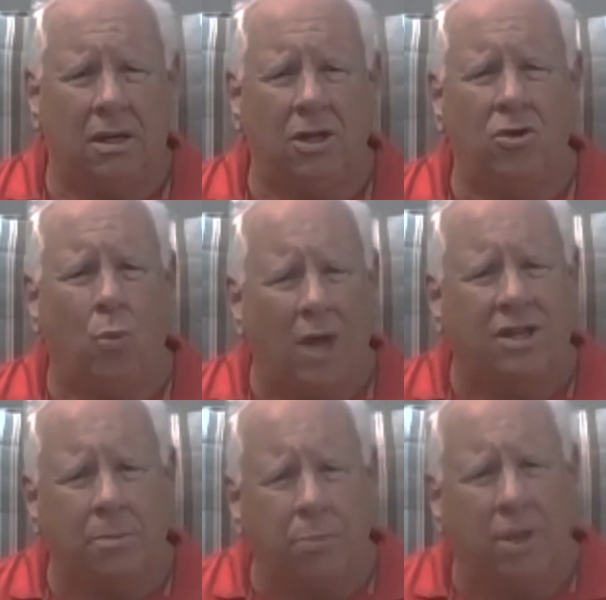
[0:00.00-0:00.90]
you want
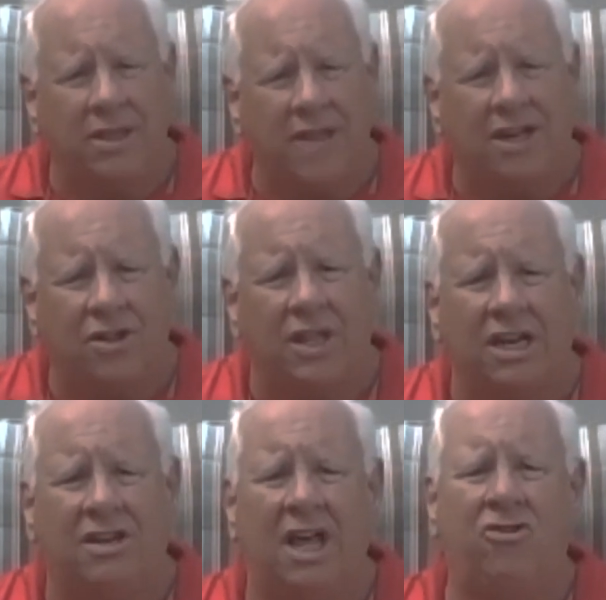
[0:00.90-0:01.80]
to bring that to the
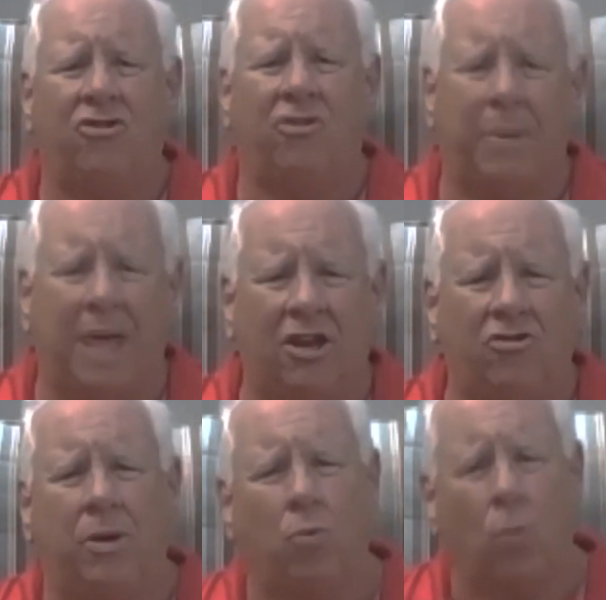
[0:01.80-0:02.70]
attention of
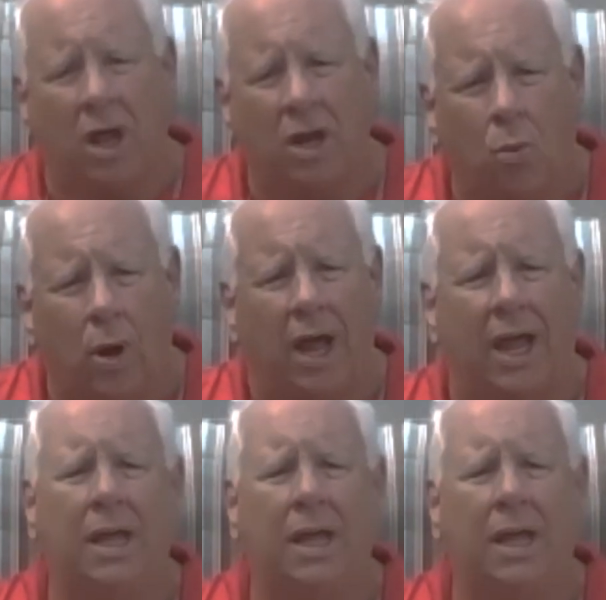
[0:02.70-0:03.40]
management right away,